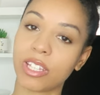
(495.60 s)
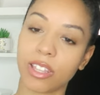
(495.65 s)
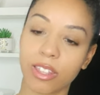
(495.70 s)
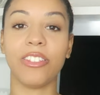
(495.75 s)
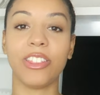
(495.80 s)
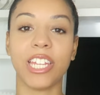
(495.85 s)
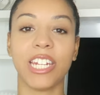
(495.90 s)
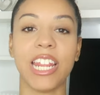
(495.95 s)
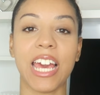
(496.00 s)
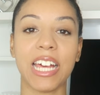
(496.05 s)

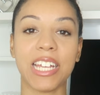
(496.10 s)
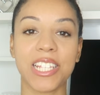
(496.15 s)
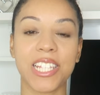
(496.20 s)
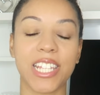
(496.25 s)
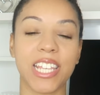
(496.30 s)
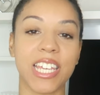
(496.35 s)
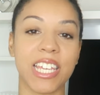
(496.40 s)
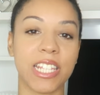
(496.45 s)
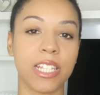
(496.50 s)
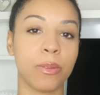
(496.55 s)
now the
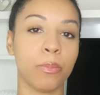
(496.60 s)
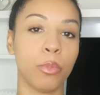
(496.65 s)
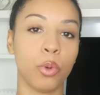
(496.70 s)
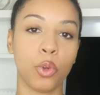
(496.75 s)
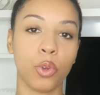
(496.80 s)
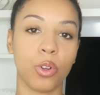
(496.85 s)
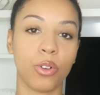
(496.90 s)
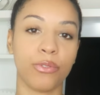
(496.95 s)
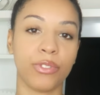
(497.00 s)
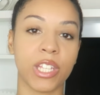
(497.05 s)
next is
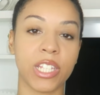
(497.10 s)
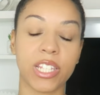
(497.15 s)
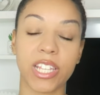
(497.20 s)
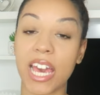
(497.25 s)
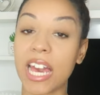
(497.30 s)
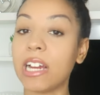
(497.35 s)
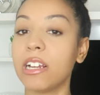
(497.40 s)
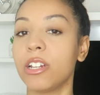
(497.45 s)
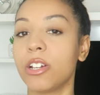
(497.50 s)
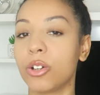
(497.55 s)
more of the
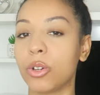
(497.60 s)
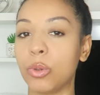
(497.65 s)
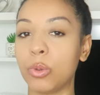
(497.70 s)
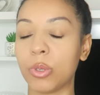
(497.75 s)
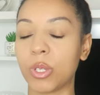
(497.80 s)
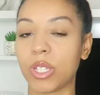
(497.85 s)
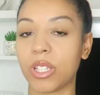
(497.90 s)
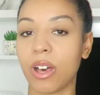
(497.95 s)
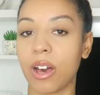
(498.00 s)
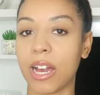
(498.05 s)

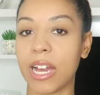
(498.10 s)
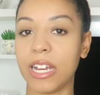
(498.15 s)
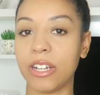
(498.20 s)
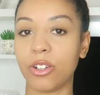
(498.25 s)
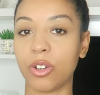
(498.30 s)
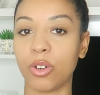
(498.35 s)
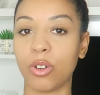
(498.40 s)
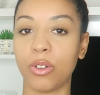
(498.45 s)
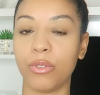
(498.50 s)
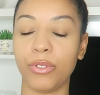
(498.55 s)
technical
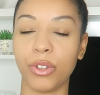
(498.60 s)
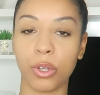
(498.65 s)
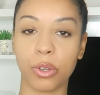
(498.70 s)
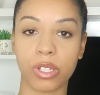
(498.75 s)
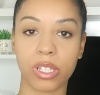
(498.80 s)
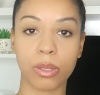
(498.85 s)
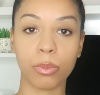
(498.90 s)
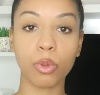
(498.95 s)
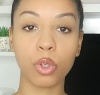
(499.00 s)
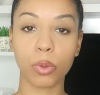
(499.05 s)
side of
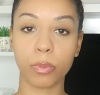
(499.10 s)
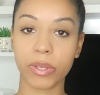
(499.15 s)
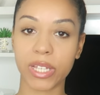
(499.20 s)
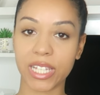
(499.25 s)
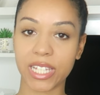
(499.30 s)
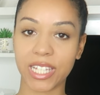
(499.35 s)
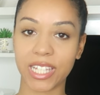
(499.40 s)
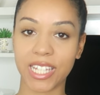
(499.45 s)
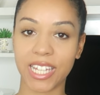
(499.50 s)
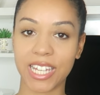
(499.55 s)
your small
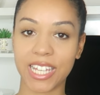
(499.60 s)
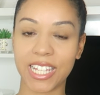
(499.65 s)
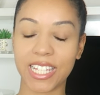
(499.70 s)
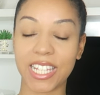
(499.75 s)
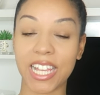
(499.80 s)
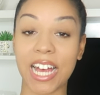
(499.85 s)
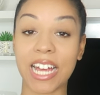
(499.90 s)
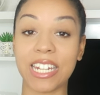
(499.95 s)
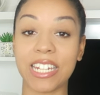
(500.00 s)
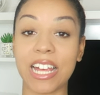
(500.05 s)

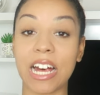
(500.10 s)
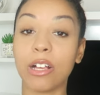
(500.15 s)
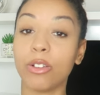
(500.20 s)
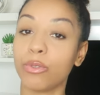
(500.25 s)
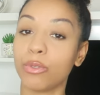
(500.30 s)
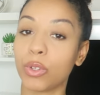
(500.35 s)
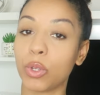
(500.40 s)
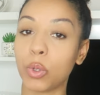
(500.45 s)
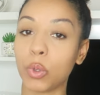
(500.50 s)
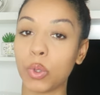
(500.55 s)
business and that
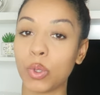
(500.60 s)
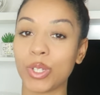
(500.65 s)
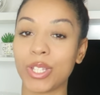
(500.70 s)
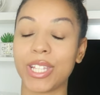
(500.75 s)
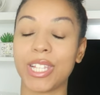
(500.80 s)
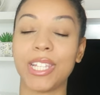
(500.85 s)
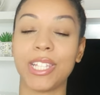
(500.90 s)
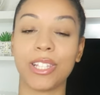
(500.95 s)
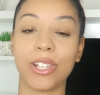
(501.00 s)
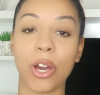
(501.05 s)
of
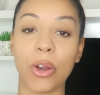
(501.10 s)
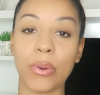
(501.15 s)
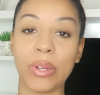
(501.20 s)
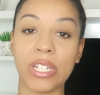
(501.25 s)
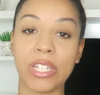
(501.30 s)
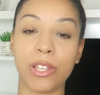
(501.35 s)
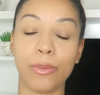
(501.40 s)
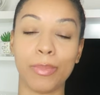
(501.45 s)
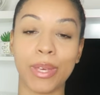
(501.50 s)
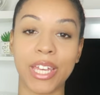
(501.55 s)
course is
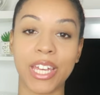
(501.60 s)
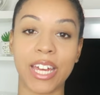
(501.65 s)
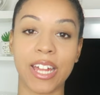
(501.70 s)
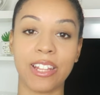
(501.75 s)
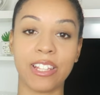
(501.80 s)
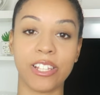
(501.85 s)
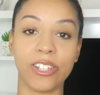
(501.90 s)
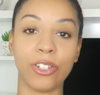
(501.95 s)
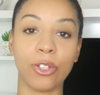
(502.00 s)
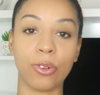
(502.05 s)
going to be
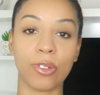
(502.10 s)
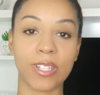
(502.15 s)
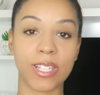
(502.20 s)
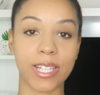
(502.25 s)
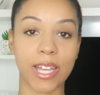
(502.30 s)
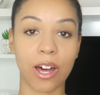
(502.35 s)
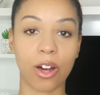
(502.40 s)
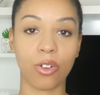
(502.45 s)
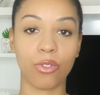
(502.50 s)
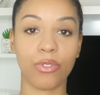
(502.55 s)
getting
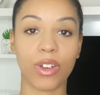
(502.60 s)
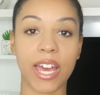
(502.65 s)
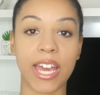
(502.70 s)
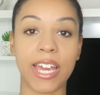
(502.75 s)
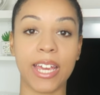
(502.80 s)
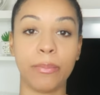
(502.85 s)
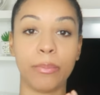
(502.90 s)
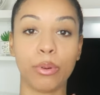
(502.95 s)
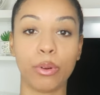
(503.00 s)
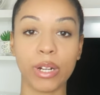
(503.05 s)
yourself
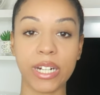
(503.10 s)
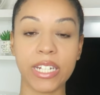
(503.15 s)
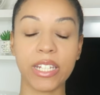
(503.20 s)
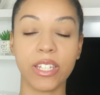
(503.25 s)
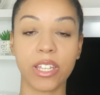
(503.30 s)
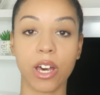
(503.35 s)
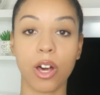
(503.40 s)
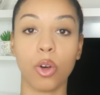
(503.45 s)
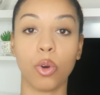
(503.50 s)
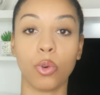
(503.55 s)
a
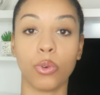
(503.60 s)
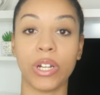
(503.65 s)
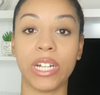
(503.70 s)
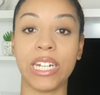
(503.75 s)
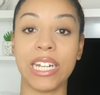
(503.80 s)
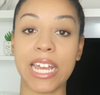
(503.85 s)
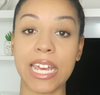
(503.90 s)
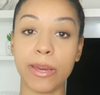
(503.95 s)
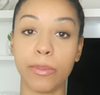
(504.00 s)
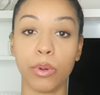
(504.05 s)
printer or a
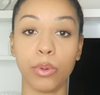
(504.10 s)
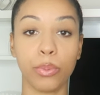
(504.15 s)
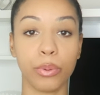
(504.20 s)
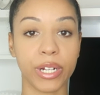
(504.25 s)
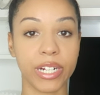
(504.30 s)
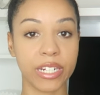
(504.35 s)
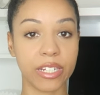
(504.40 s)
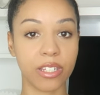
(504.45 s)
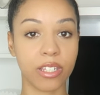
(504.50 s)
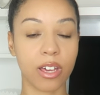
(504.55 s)
label
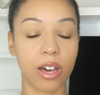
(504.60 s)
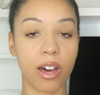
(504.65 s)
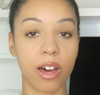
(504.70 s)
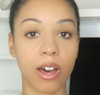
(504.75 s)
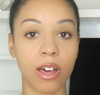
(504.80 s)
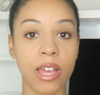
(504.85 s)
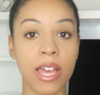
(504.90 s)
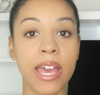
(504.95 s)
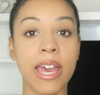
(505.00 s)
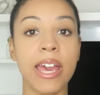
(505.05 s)

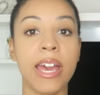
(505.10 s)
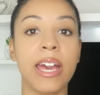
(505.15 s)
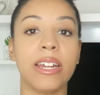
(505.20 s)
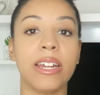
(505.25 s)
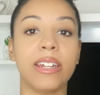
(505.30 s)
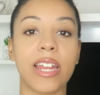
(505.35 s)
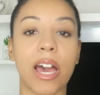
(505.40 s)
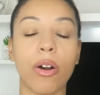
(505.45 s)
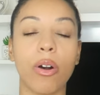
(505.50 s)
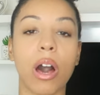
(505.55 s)
printer
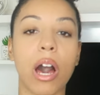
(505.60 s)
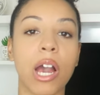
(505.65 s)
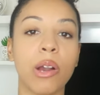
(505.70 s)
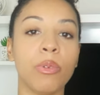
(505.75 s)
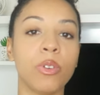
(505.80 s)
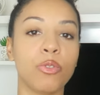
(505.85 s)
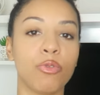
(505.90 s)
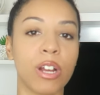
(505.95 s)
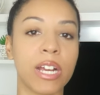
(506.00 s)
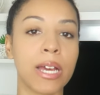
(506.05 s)
now, I
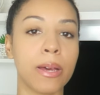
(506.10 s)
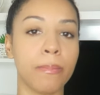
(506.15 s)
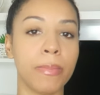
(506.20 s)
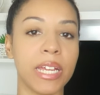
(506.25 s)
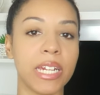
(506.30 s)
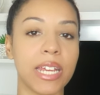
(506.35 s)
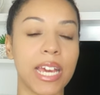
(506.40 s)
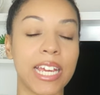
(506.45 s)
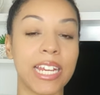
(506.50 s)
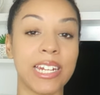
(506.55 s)
would
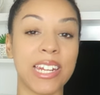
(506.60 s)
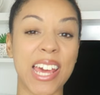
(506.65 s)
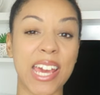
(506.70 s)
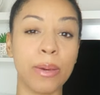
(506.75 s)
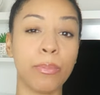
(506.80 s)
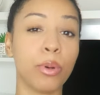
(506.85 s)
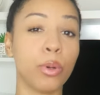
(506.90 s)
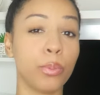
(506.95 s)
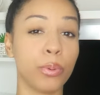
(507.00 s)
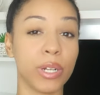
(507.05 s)
recommend a
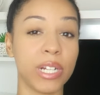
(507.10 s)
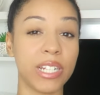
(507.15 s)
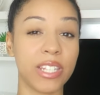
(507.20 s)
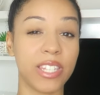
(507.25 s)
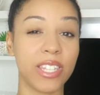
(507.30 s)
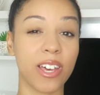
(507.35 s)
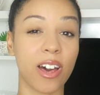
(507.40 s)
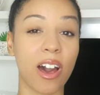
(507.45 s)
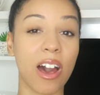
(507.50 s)
label printer.